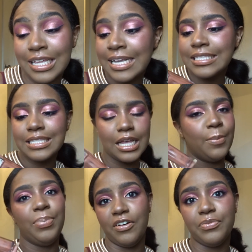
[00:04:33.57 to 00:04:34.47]
Like, it's
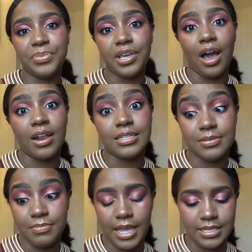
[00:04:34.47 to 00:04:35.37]
above and beyond. It's
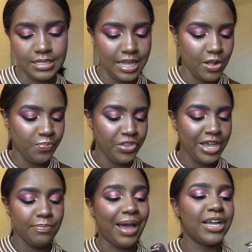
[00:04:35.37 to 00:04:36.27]
amazing.
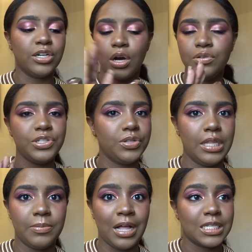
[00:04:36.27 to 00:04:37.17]
My go-to
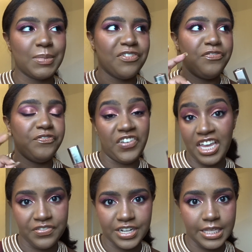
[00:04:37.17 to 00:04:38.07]
lip gloss, my
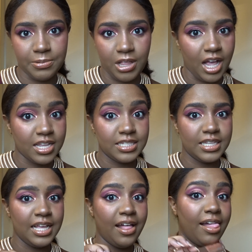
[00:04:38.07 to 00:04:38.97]
favorite lip
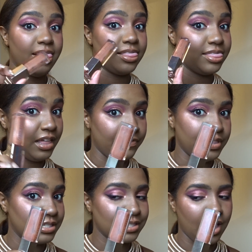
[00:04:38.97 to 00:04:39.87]
gloss. Love
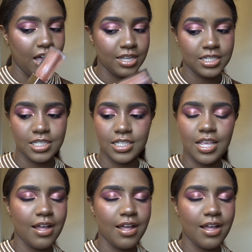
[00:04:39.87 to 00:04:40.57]
this gloss.